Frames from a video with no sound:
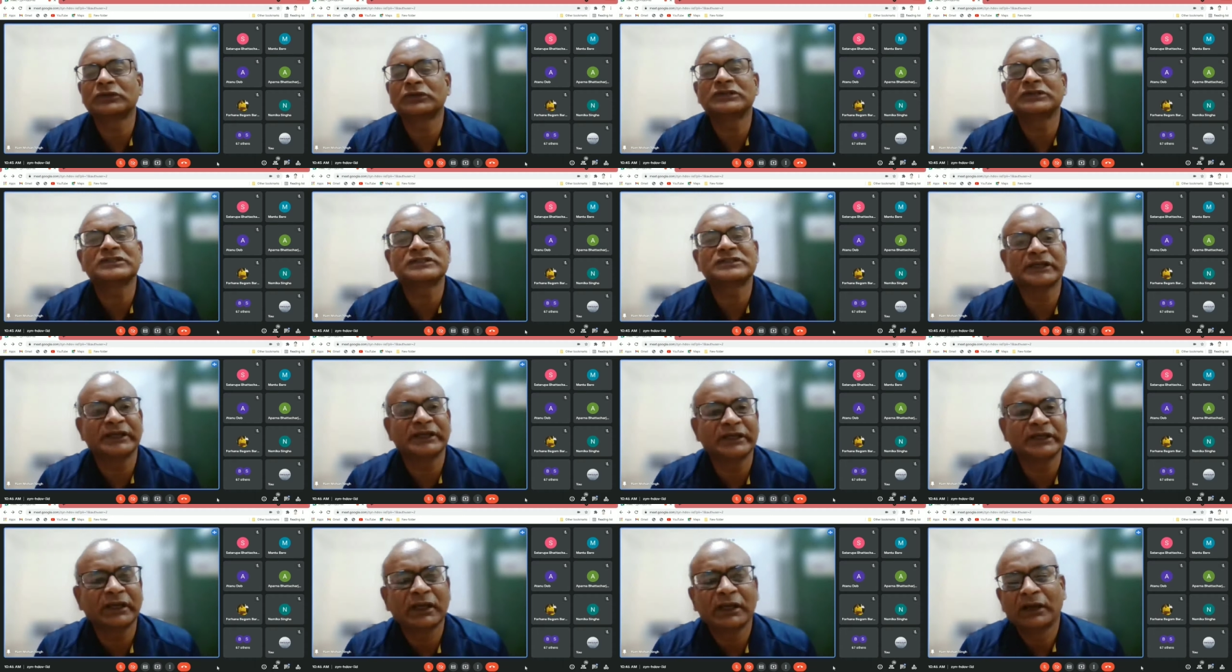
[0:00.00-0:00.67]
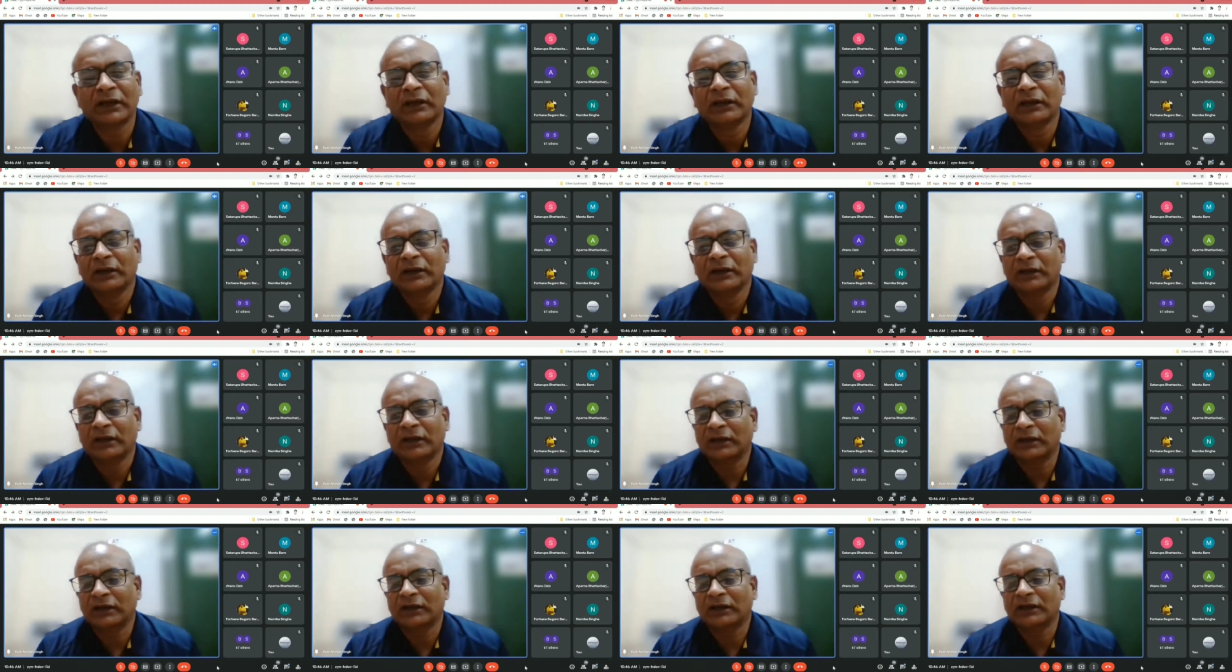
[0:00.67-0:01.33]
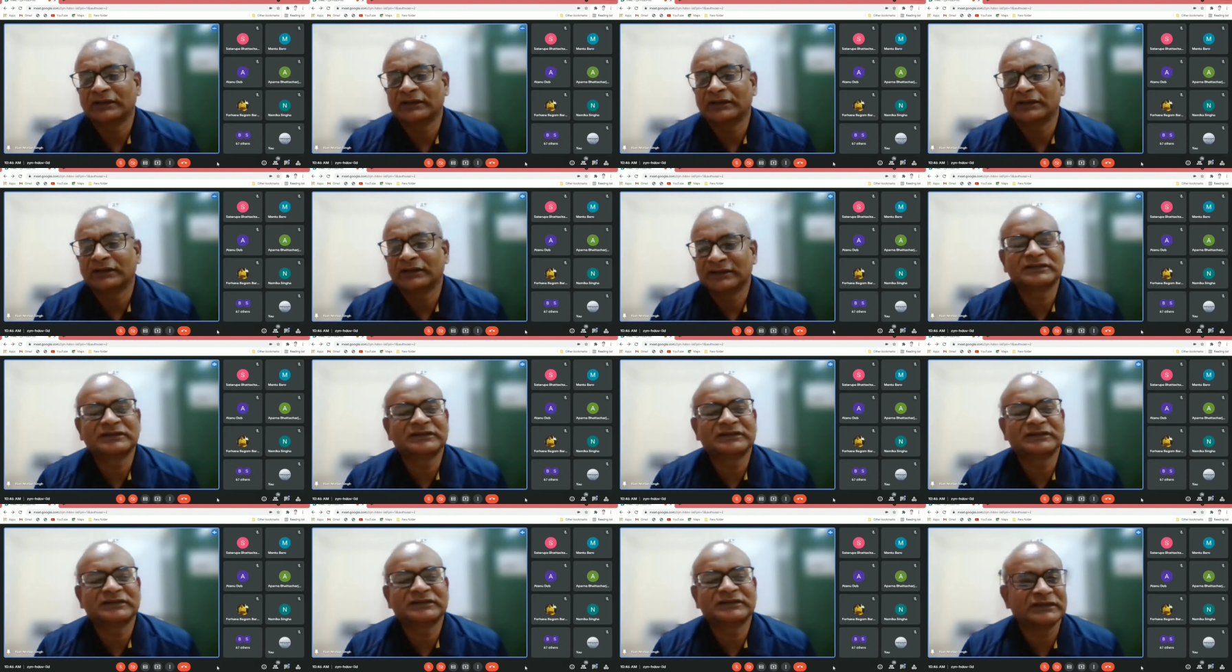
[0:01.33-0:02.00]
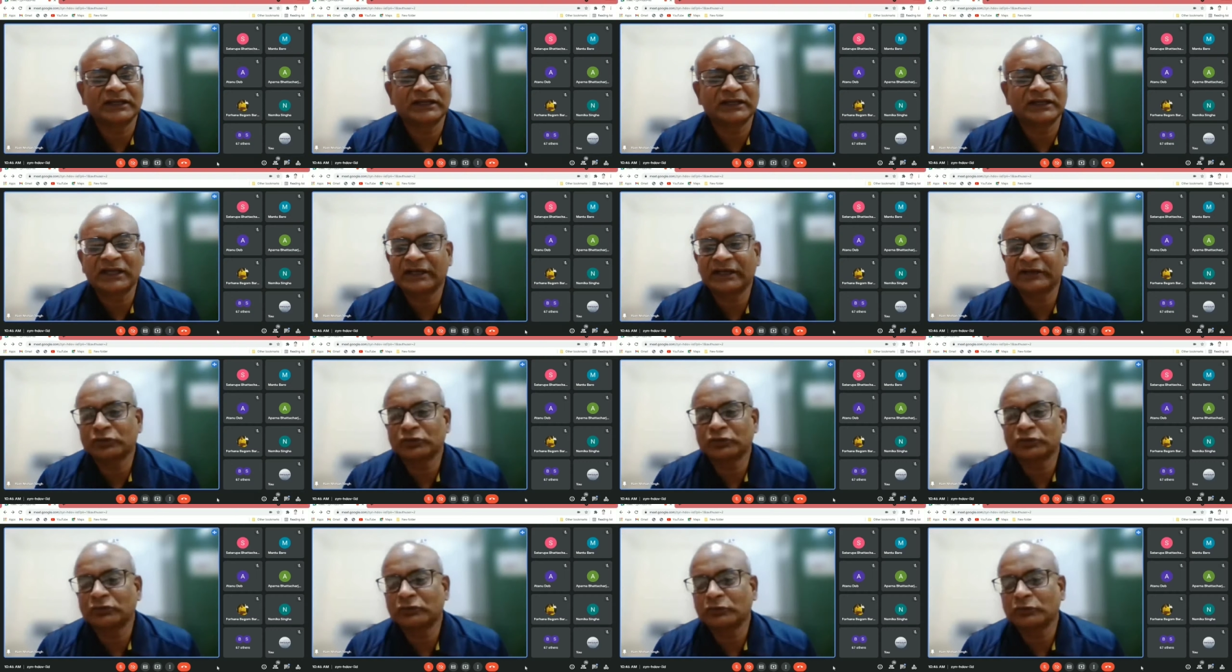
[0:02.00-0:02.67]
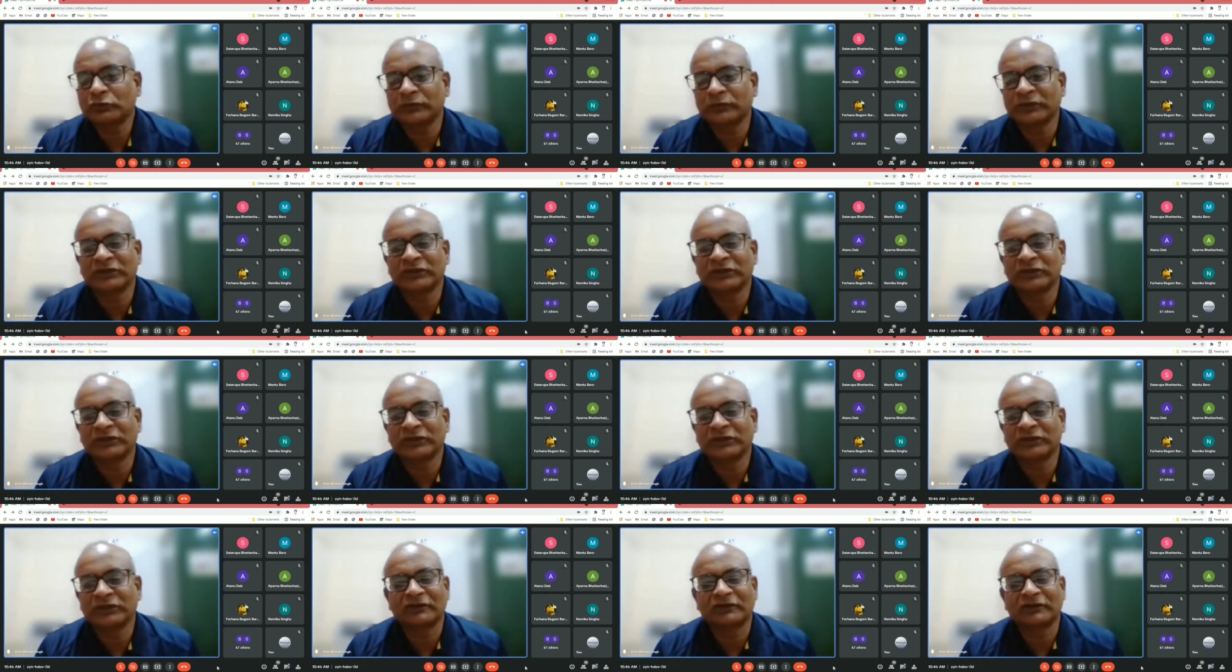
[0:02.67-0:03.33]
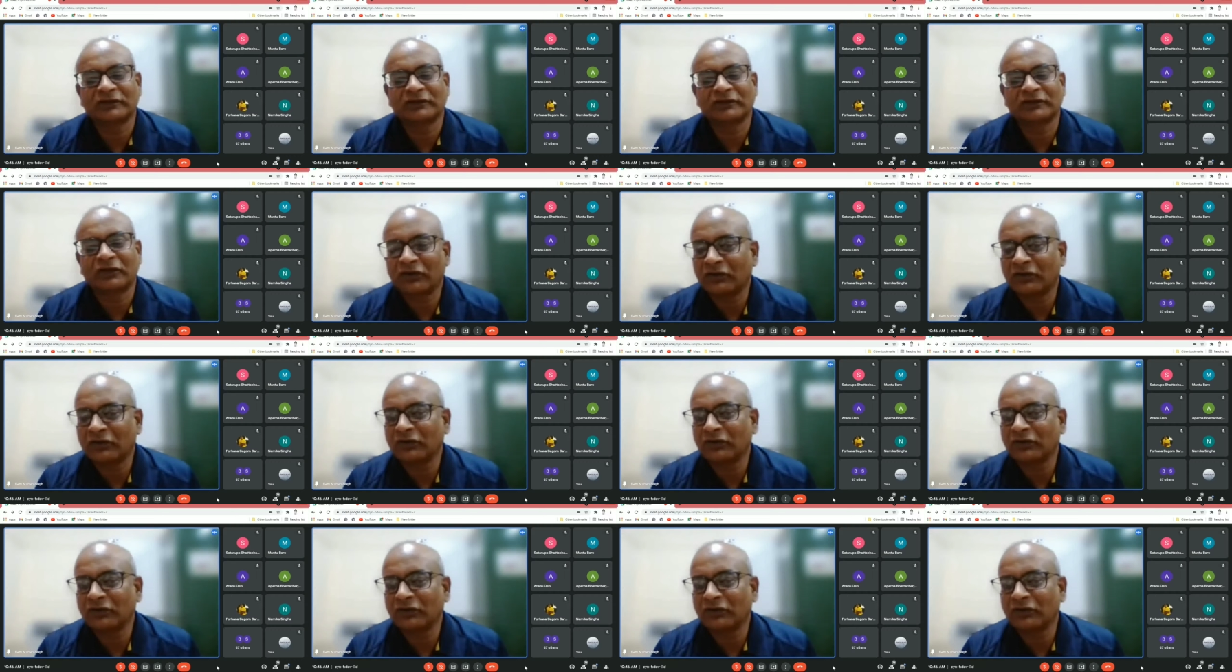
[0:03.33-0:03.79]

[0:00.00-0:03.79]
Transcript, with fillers: I wouldn't say uh, this is the scenario with uh,